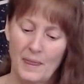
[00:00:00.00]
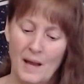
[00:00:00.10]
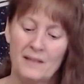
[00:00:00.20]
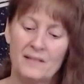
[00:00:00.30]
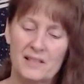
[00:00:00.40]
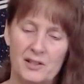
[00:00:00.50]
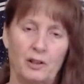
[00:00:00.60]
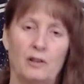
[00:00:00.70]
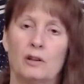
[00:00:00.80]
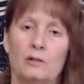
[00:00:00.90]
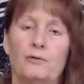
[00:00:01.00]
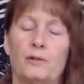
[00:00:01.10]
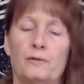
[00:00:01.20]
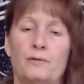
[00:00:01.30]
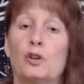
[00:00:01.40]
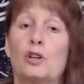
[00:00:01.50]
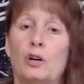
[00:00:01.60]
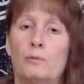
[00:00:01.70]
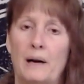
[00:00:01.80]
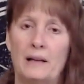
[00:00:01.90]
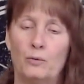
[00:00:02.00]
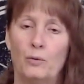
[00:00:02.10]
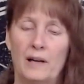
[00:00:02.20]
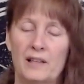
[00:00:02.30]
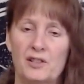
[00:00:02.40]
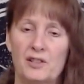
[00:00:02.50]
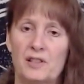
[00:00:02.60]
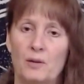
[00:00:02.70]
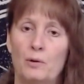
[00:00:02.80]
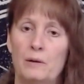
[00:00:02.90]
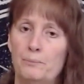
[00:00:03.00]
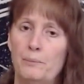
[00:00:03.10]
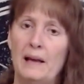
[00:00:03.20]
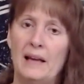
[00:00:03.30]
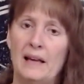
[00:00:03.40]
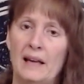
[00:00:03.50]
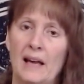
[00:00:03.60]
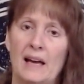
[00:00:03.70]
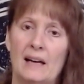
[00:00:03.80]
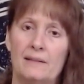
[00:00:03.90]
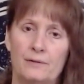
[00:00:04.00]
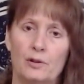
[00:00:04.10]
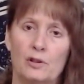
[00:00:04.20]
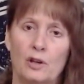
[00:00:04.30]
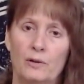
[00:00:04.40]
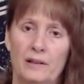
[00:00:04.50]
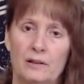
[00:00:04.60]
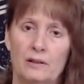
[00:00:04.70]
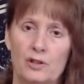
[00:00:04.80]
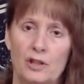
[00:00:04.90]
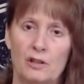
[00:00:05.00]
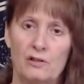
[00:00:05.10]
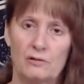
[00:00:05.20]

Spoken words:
This is the card for Virgo, by the way. So someone may have Virgo in their chart.